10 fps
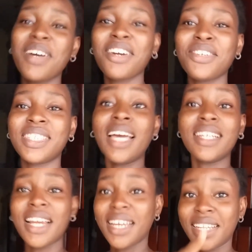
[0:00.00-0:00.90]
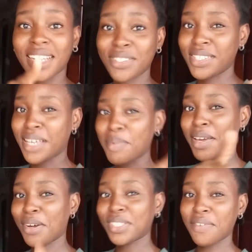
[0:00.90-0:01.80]
my girl said, "In case you think I'm a
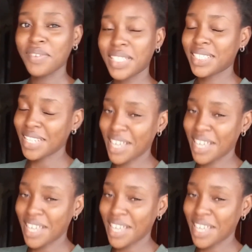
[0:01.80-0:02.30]
counterfeit,